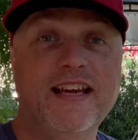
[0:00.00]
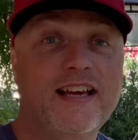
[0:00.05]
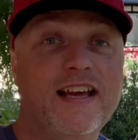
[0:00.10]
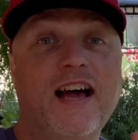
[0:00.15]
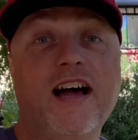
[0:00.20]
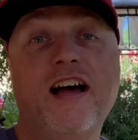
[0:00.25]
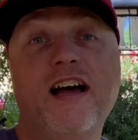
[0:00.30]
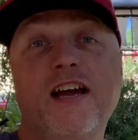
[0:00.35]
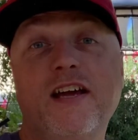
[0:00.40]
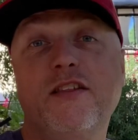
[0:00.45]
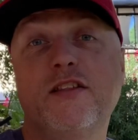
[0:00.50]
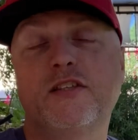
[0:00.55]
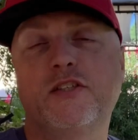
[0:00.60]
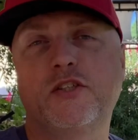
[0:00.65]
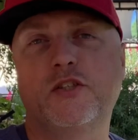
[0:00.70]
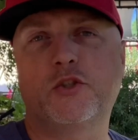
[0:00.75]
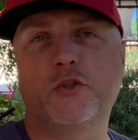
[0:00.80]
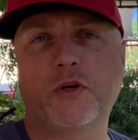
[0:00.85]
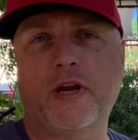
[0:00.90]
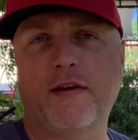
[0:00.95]
Hi, this
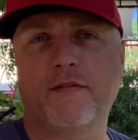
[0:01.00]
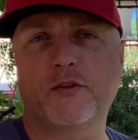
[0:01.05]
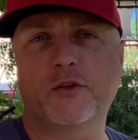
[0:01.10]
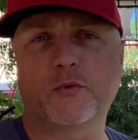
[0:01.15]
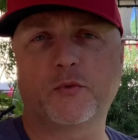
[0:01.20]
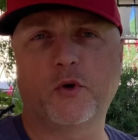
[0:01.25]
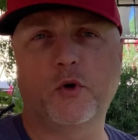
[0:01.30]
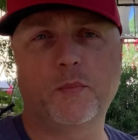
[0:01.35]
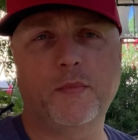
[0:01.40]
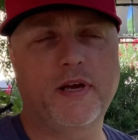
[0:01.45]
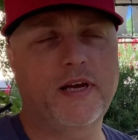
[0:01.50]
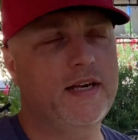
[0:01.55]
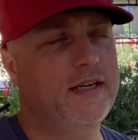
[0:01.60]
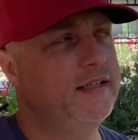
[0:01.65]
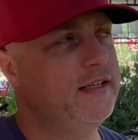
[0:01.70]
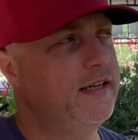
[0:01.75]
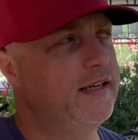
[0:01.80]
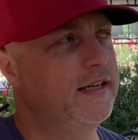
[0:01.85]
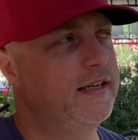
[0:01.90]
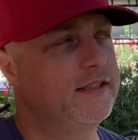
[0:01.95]
is Travis
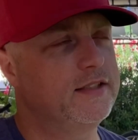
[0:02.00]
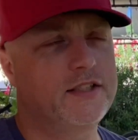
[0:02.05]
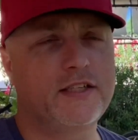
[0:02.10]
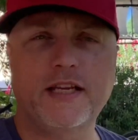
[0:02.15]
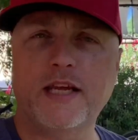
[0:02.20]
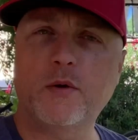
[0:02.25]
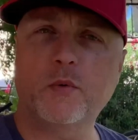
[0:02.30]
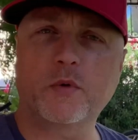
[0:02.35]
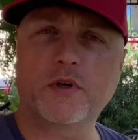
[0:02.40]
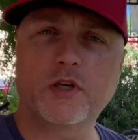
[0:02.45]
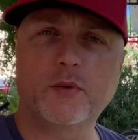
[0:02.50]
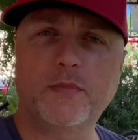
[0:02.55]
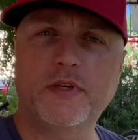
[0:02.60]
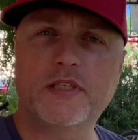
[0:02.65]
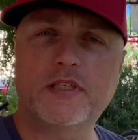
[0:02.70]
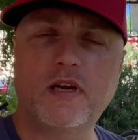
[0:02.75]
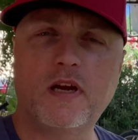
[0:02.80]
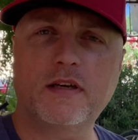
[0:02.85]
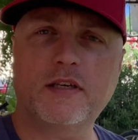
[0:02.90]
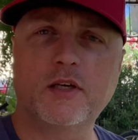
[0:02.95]
Romine, and today we're going to be
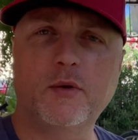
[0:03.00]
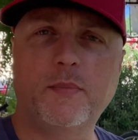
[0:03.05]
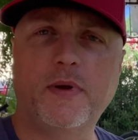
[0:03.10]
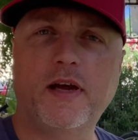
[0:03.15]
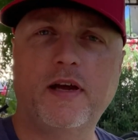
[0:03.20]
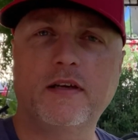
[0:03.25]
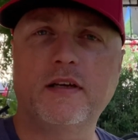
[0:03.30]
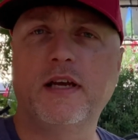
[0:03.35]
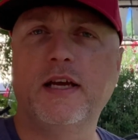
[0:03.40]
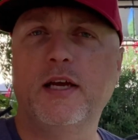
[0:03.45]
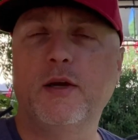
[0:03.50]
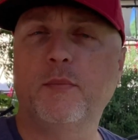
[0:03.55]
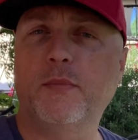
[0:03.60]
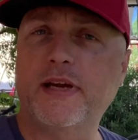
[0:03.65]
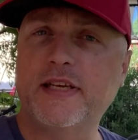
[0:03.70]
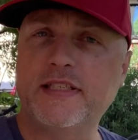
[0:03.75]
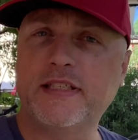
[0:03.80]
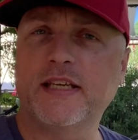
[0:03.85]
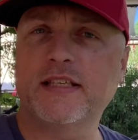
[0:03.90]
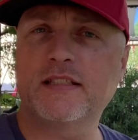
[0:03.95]
talking about my
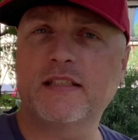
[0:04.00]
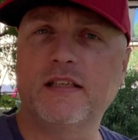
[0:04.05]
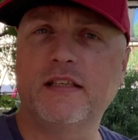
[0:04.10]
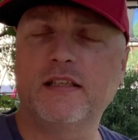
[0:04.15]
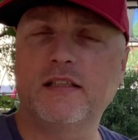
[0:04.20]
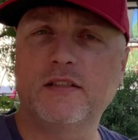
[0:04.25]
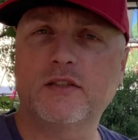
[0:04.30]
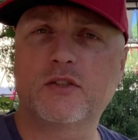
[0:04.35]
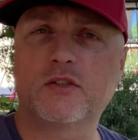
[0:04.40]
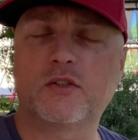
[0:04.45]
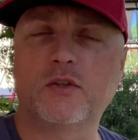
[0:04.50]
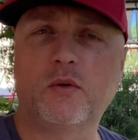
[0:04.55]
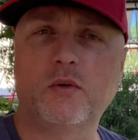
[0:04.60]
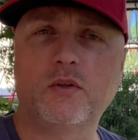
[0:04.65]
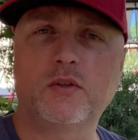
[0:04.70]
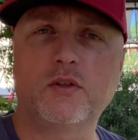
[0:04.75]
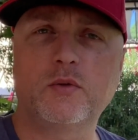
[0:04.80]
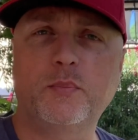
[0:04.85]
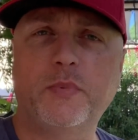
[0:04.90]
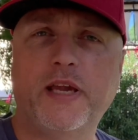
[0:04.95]
Tesla
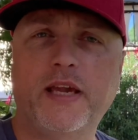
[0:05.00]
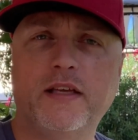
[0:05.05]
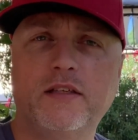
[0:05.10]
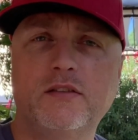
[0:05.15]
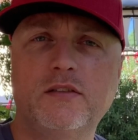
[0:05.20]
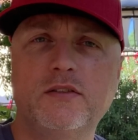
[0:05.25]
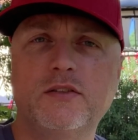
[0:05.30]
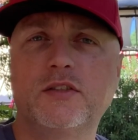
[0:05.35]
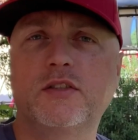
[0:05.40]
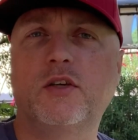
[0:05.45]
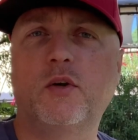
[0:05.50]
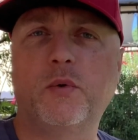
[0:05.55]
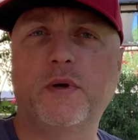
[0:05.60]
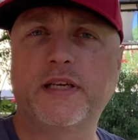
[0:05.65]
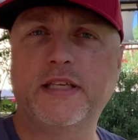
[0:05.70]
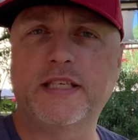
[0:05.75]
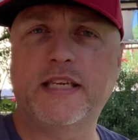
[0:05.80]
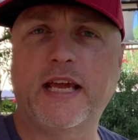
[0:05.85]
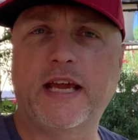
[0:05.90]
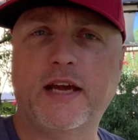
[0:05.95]
solar panels
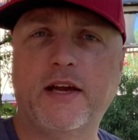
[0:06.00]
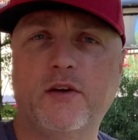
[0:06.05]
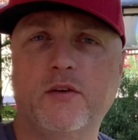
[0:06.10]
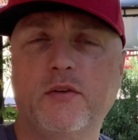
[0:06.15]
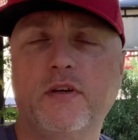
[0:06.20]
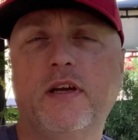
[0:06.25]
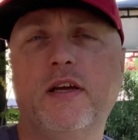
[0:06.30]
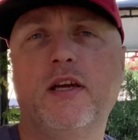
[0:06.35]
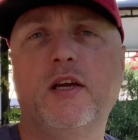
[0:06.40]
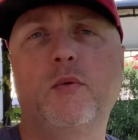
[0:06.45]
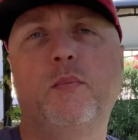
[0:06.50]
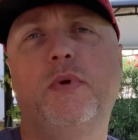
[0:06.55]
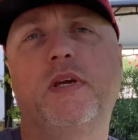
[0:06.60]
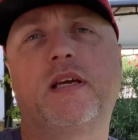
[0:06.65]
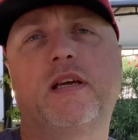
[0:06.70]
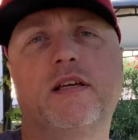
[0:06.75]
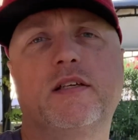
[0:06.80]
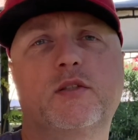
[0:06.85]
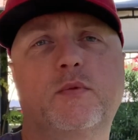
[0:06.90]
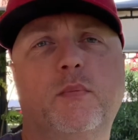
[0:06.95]
going down
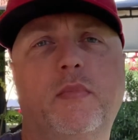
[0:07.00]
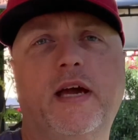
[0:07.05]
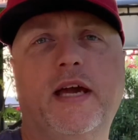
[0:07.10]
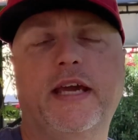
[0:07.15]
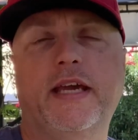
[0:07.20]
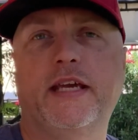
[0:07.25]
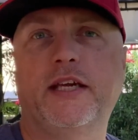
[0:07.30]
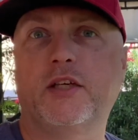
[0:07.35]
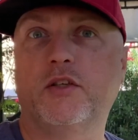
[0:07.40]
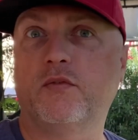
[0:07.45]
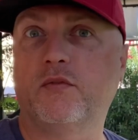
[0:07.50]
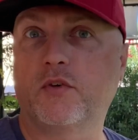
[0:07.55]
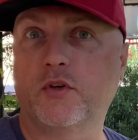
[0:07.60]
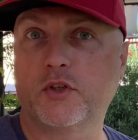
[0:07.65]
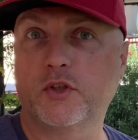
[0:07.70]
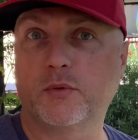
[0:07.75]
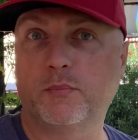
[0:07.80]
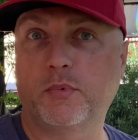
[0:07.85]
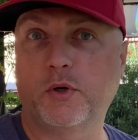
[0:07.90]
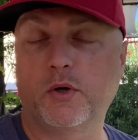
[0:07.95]
because my
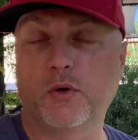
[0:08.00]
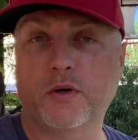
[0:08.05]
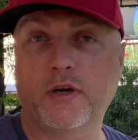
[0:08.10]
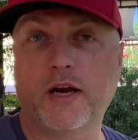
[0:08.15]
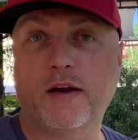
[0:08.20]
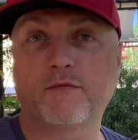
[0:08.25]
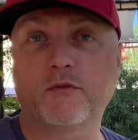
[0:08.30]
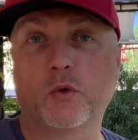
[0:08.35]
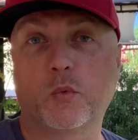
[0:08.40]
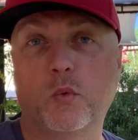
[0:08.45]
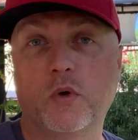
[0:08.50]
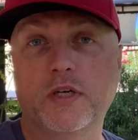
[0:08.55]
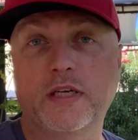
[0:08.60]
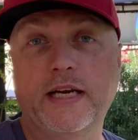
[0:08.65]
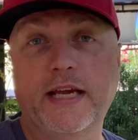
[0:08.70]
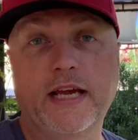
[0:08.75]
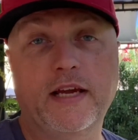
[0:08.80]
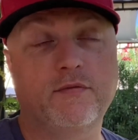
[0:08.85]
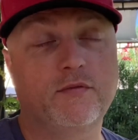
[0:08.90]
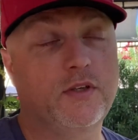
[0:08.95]
inverter broke after
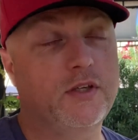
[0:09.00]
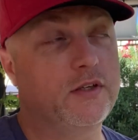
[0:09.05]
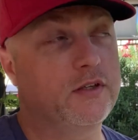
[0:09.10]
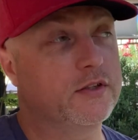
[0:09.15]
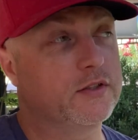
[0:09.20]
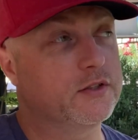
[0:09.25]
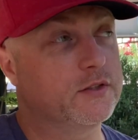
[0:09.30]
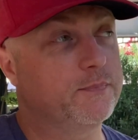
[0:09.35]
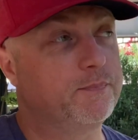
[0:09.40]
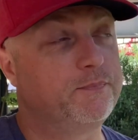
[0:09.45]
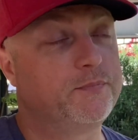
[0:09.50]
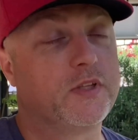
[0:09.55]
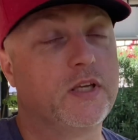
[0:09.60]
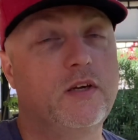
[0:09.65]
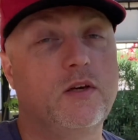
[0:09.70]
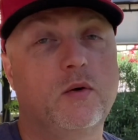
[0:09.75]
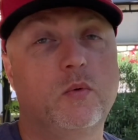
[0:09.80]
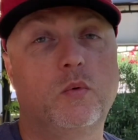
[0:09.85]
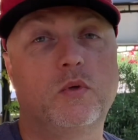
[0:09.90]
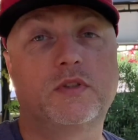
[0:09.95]
1.5 years.
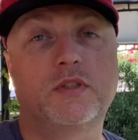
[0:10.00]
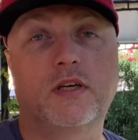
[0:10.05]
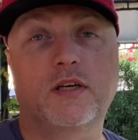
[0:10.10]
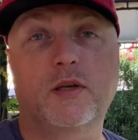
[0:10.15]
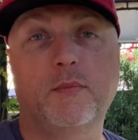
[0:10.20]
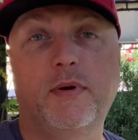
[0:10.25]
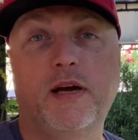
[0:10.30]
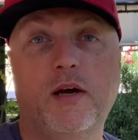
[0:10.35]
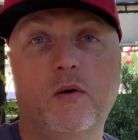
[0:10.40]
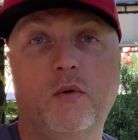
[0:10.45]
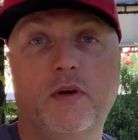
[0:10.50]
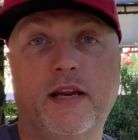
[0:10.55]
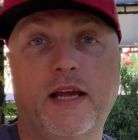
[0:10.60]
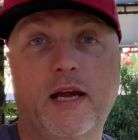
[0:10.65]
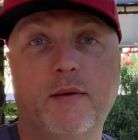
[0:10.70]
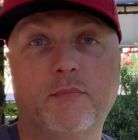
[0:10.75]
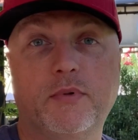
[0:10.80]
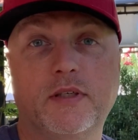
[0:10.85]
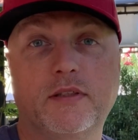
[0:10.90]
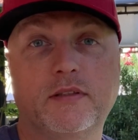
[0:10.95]
We'll talk about what
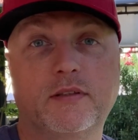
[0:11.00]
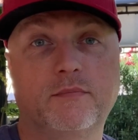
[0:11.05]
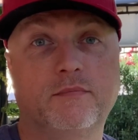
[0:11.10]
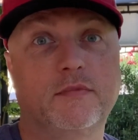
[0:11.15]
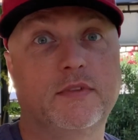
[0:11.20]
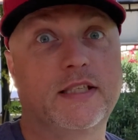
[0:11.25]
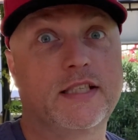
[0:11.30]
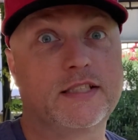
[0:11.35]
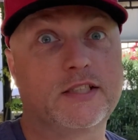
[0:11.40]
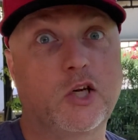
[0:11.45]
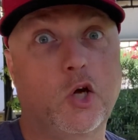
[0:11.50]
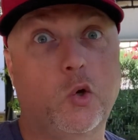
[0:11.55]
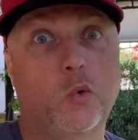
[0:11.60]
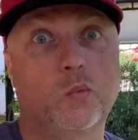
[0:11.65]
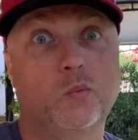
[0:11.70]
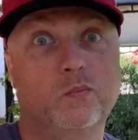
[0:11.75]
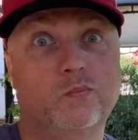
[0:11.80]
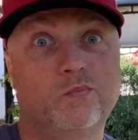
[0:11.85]
happened. Let's go.